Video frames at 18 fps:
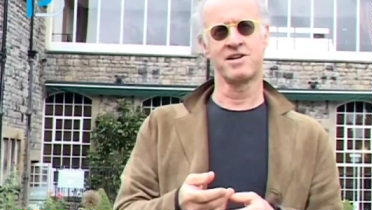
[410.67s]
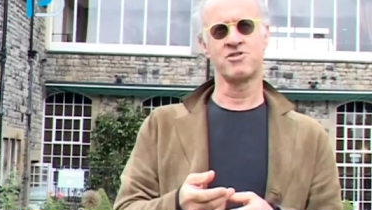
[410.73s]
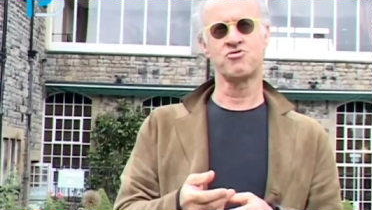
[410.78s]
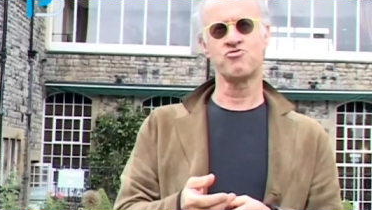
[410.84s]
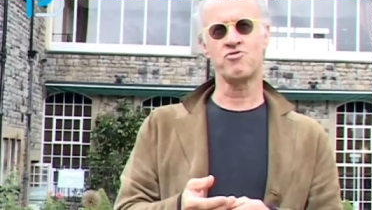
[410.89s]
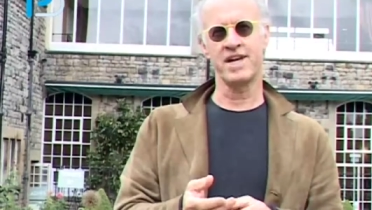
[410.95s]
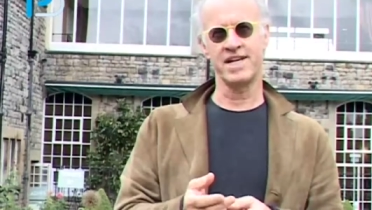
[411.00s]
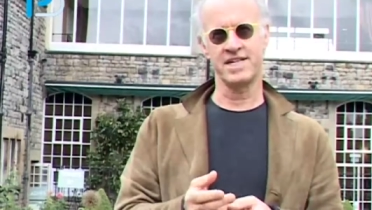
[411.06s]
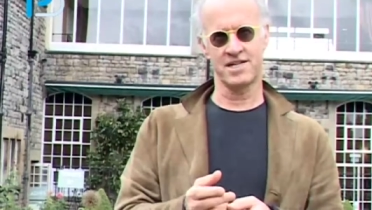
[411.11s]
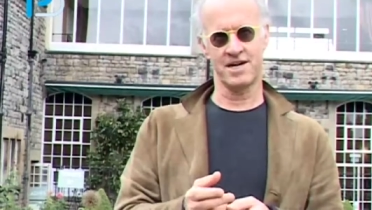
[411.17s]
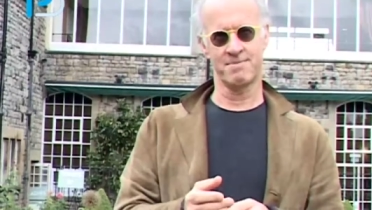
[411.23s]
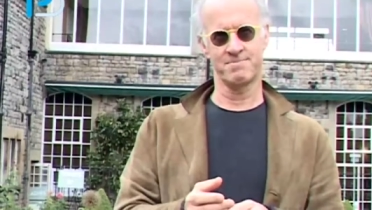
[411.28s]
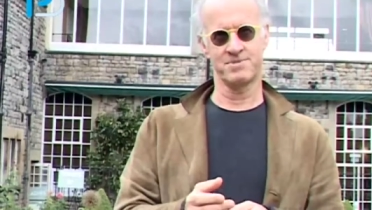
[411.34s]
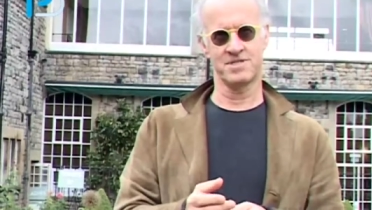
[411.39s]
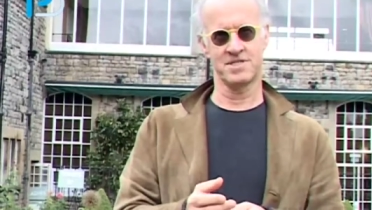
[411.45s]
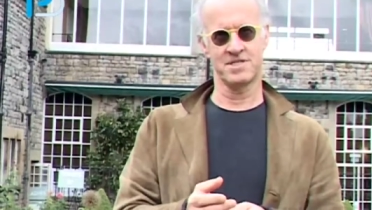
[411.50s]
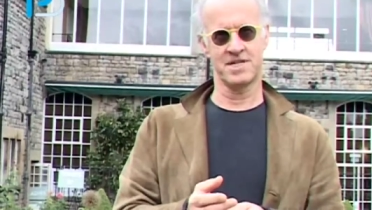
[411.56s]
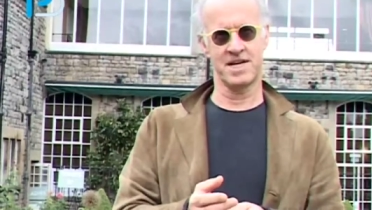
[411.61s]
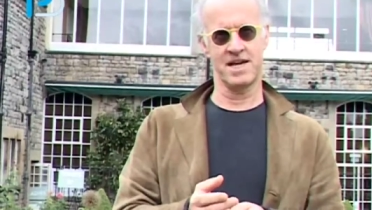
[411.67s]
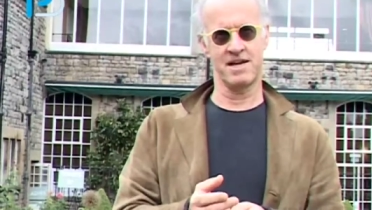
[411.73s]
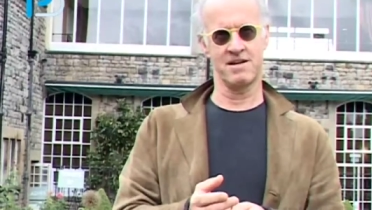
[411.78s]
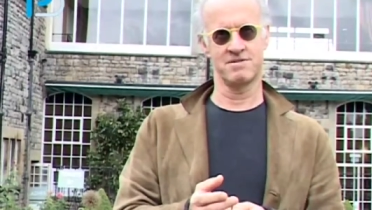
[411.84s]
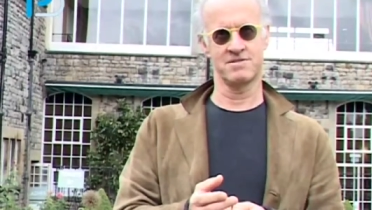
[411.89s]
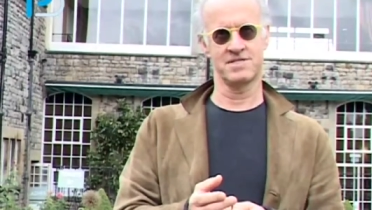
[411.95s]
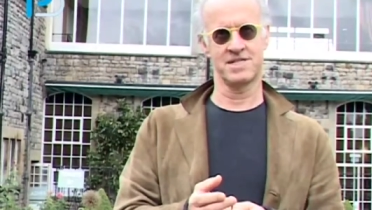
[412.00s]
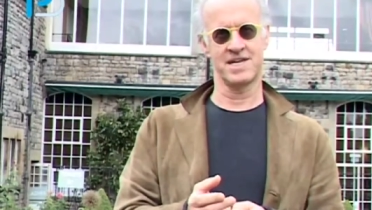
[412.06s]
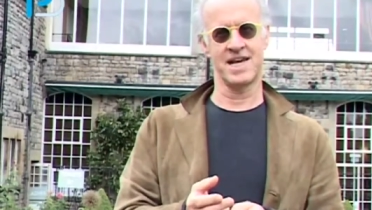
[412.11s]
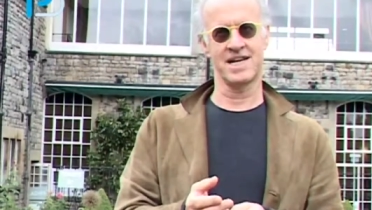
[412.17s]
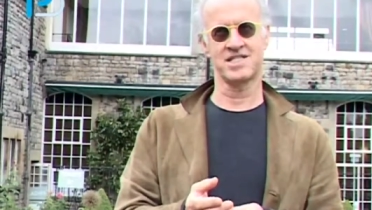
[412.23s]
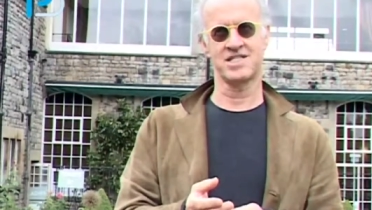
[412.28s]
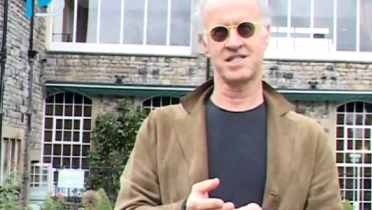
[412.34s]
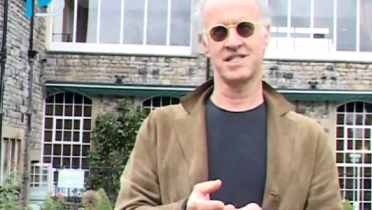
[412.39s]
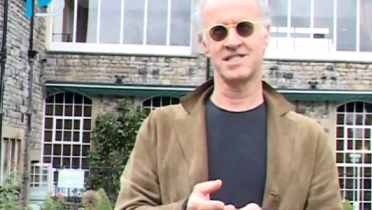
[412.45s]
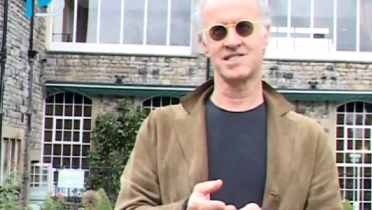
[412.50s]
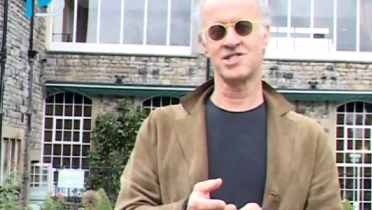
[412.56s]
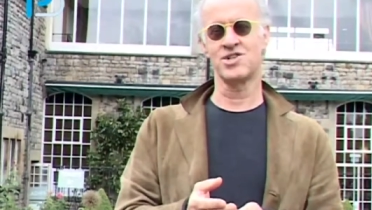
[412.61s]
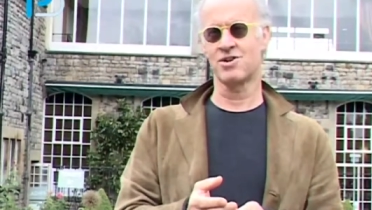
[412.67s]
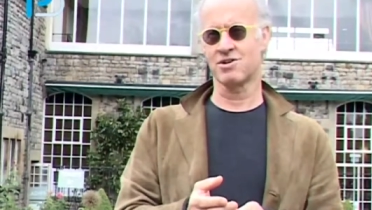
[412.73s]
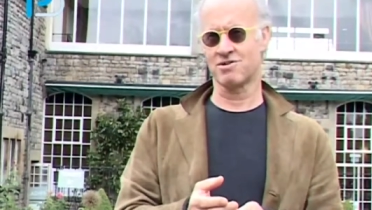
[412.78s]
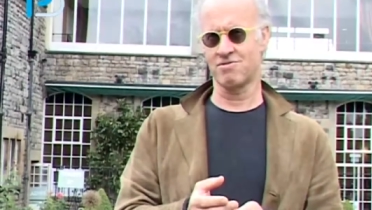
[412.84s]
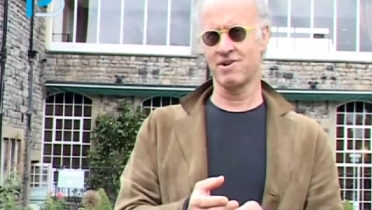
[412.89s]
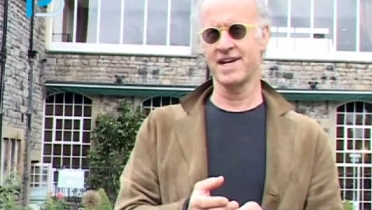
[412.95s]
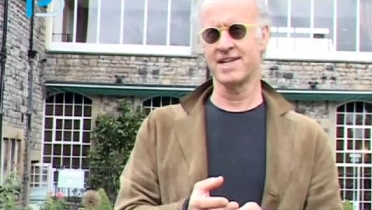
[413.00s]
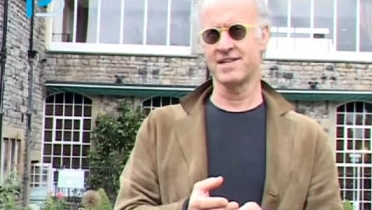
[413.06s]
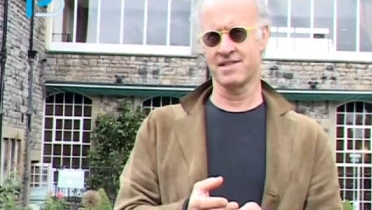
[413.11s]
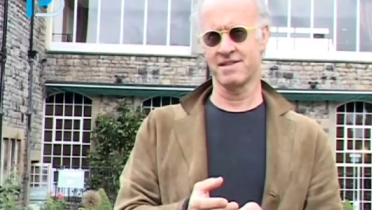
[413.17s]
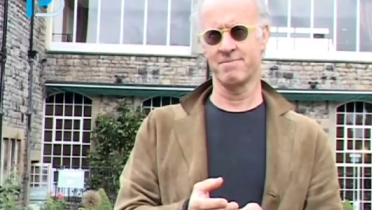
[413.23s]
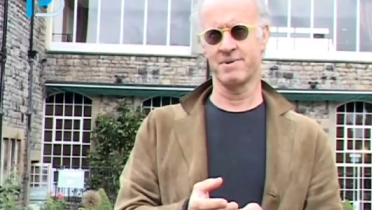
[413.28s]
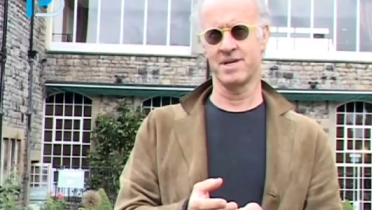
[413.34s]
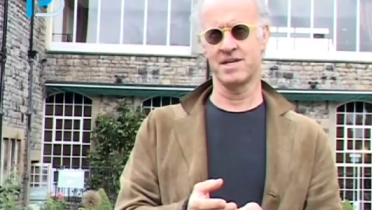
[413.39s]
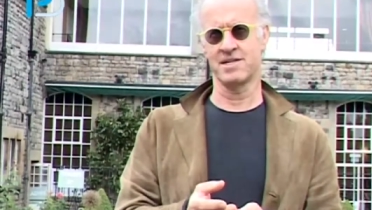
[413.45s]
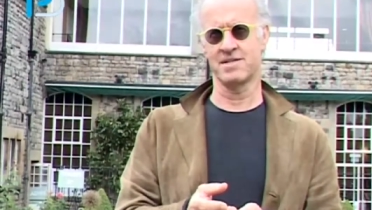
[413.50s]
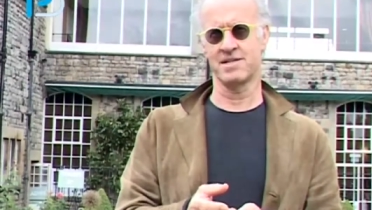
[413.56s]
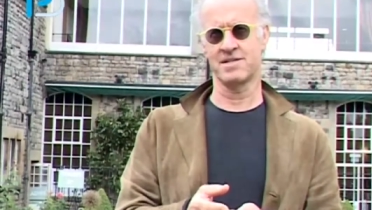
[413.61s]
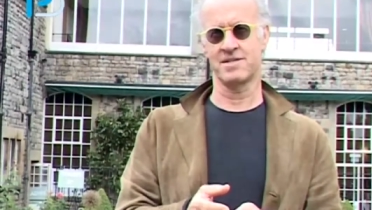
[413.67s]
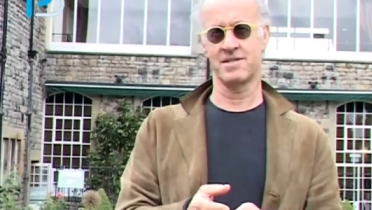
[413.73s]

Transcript: great ups and downs and actually it's not great at the minute.